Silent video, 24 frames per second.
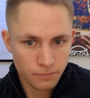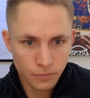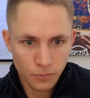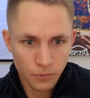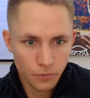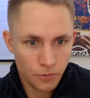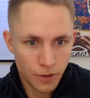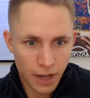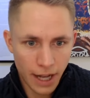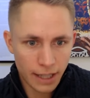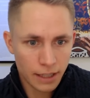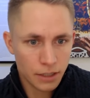
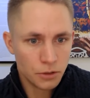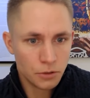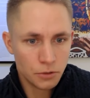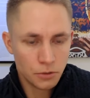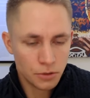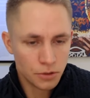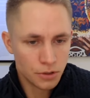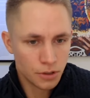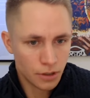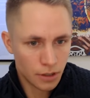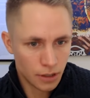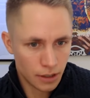
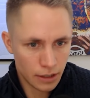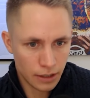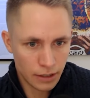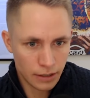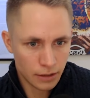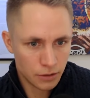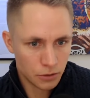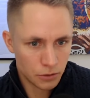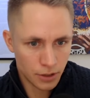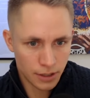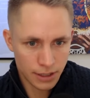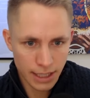values
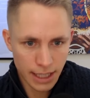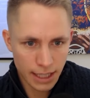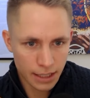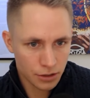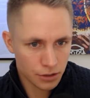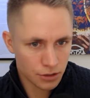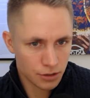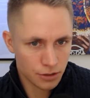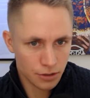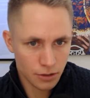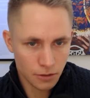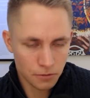and
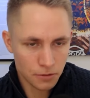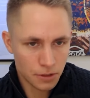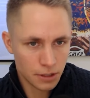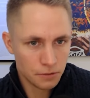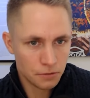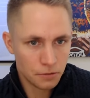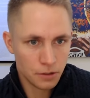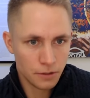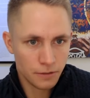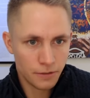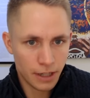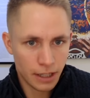transaction of
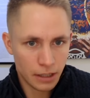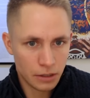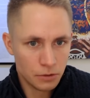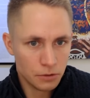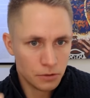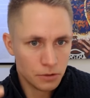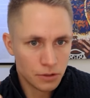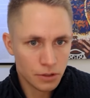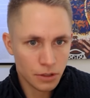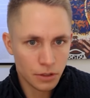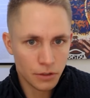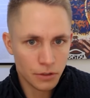different
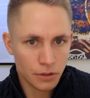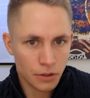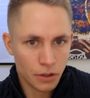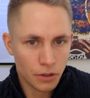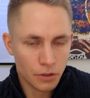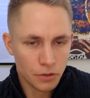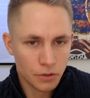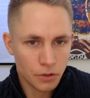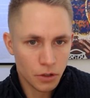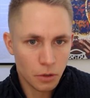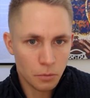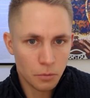values on,
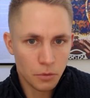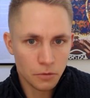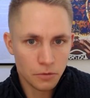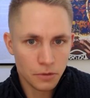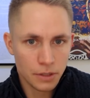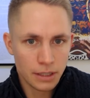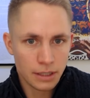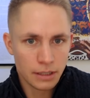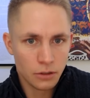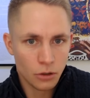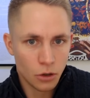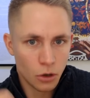on top of
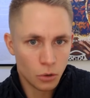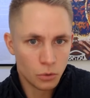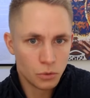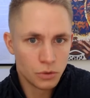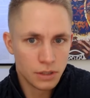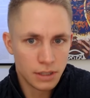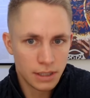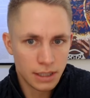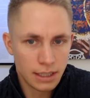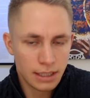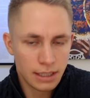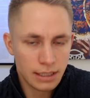it and
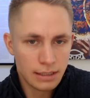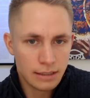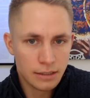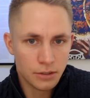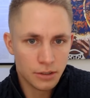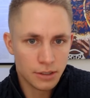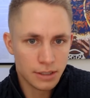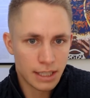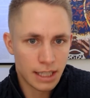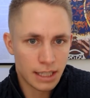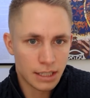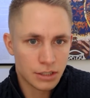host these
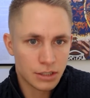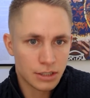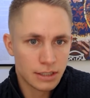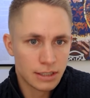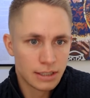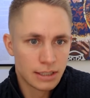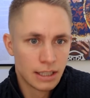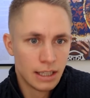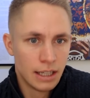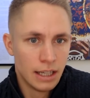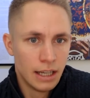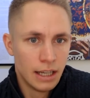transactions,